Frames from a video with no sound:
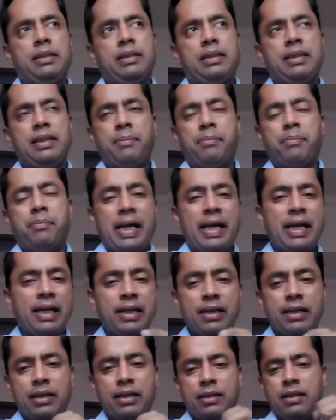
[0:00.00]
they are
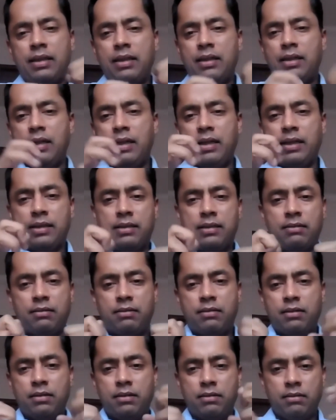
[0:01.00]
binded, they are like
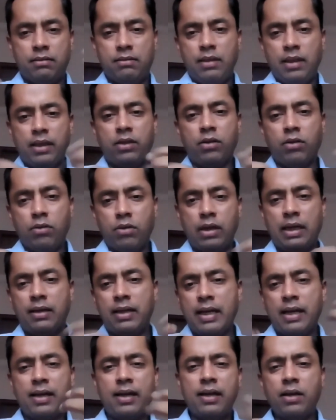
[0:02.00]

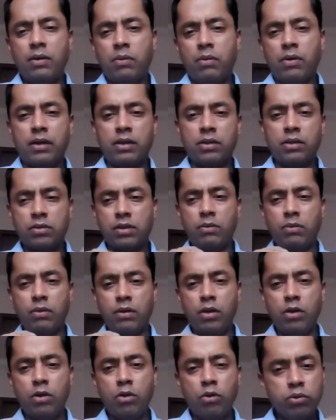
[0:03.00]
entire day working, so they
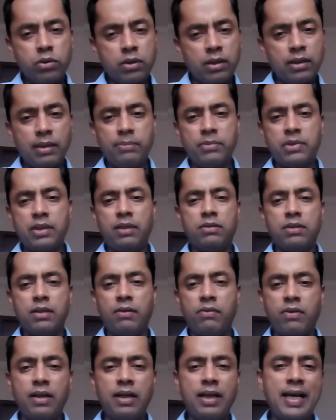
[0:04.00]
want to loosen themselves
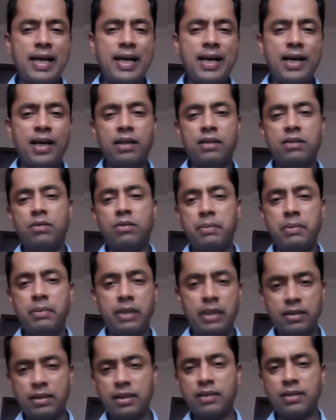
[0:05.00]
up, relax. Maybe,
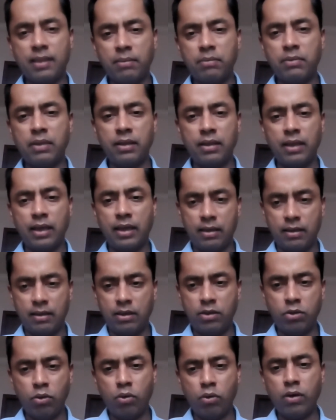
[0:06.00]
is there something,
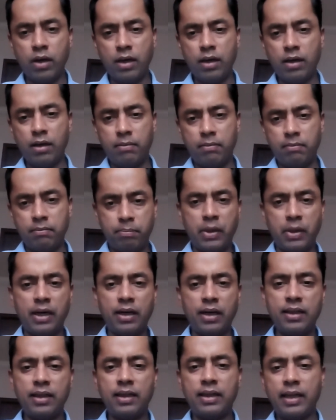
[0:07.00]
yoga
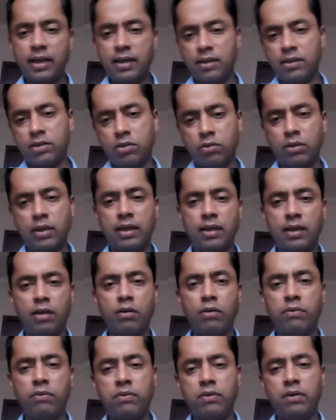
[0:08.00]
part that caters to that kind
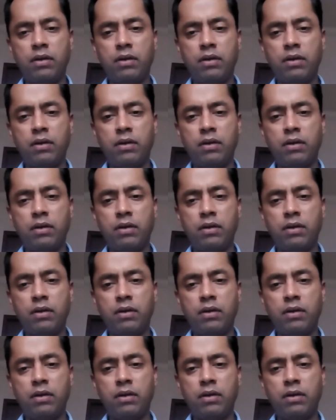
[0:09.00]
of